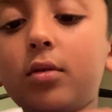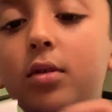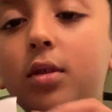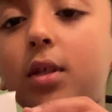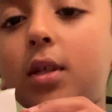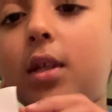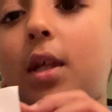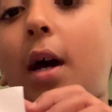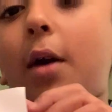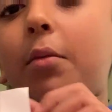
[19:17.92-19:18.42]

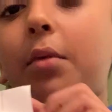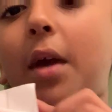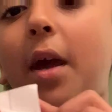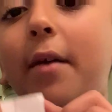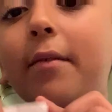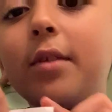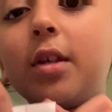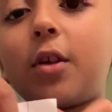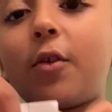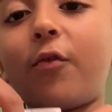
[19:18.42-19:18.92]
see that we
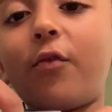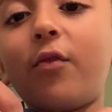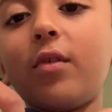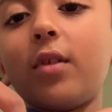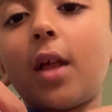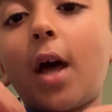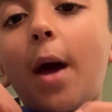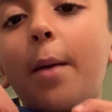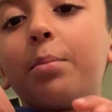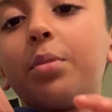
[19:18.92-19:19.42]
have this
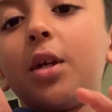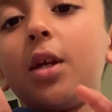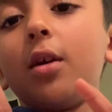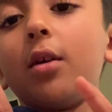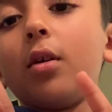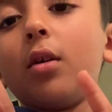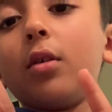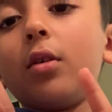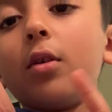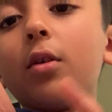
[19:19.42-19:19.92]
flap
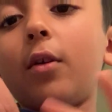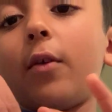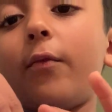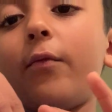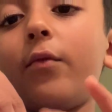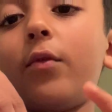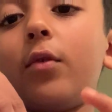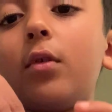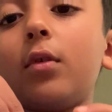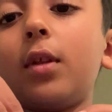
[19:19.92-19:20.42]
here. You're going to
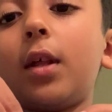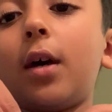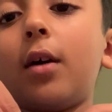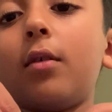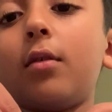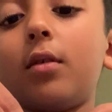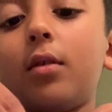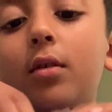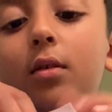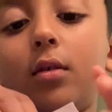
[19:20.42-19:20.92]
fold
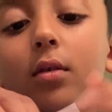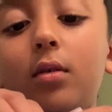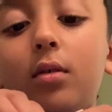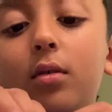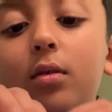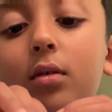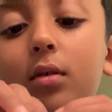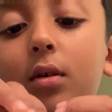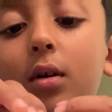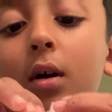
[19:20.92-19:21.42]
down
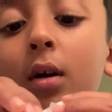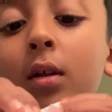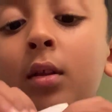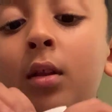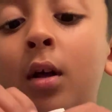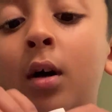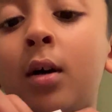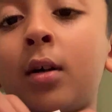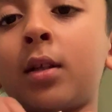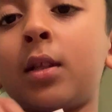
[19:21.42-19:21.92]

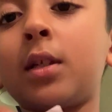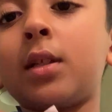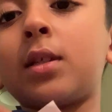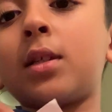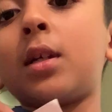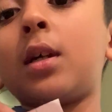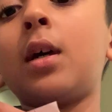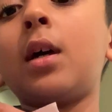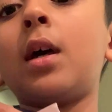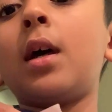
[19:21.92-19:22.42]
along this
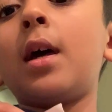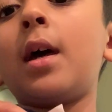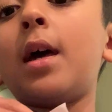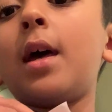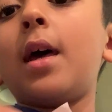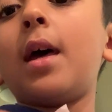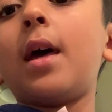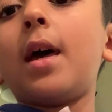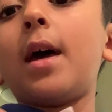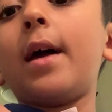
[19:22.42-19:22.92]

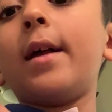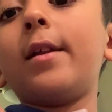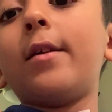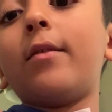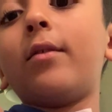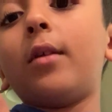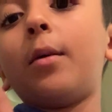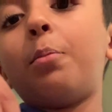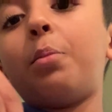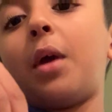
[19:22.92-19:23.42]
edge
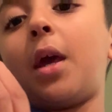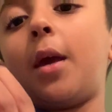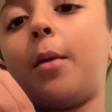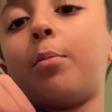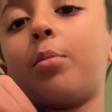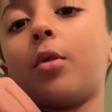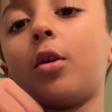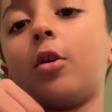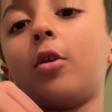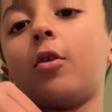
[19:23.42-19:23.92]
of the
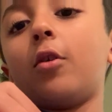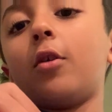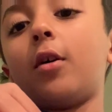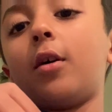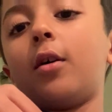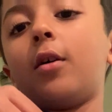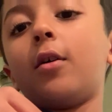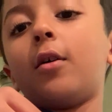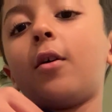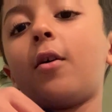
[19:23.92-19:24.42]
paper. You're going to
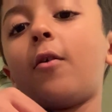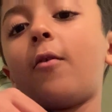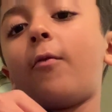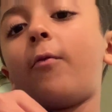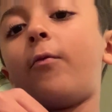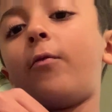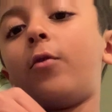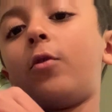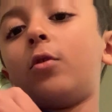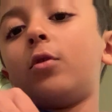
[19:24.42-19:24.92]

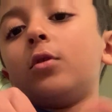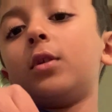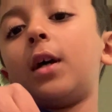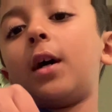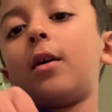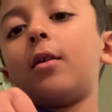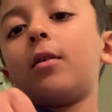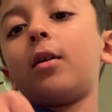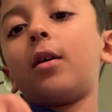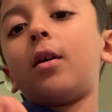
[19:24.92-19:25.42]
fold
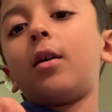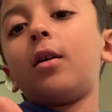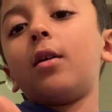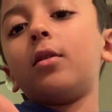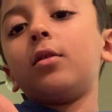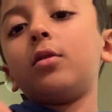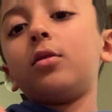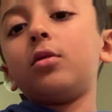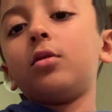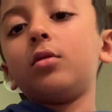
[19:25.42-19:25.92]
down
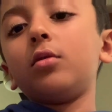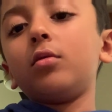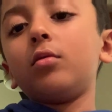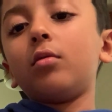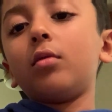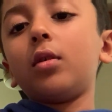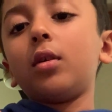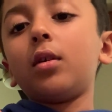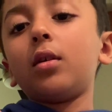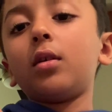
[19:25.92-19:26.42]
onto
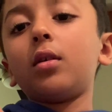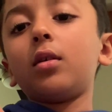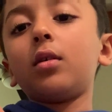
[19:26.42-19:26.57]
it.